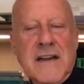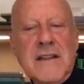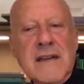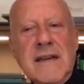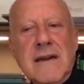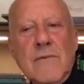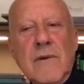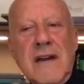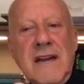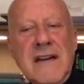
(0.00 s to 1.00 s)
And I think in a
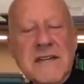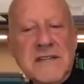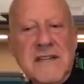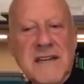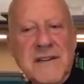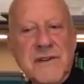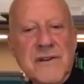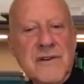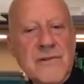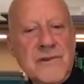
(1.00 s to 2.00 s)
way, listening
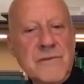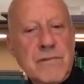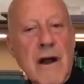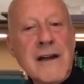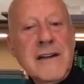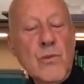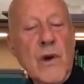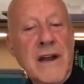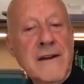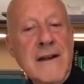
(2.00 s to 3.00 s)
to Brian,
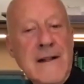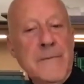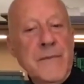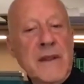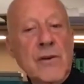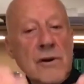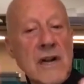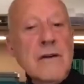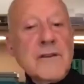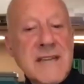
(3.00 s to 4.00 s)
when you're
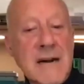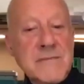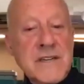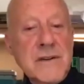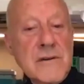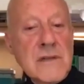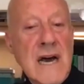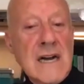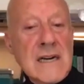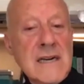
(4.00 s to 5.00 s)
close up to
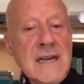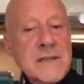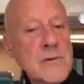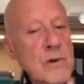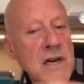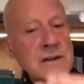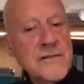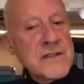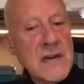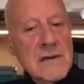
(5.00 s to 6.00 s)
that, it's a work
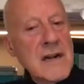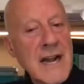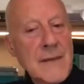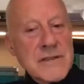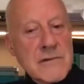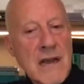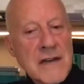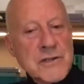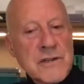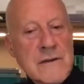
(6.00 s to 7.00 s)
of total
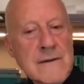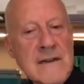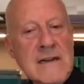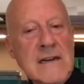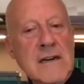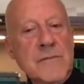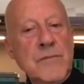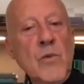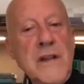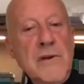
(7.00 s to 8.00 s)
abstraction.
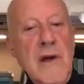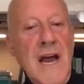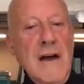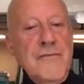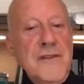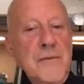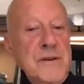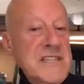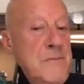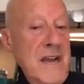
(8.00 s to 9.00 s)
But when you have the
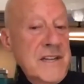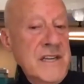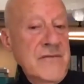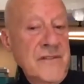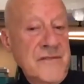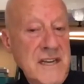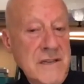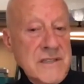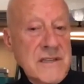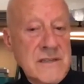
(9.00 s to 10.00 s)
perspective of
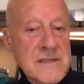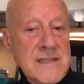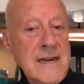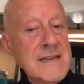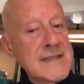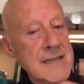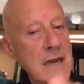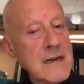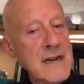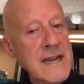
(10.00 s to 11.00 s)
distance, then it
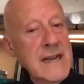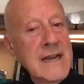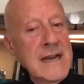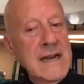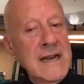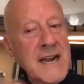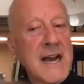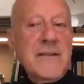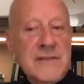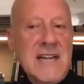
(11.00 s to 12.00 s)
suddenly
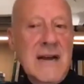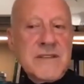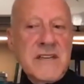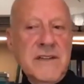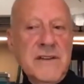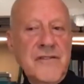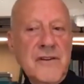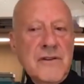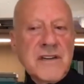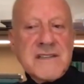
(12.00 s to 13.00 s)
kind of snaps into
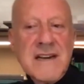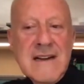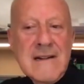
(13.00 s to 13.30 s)
focus.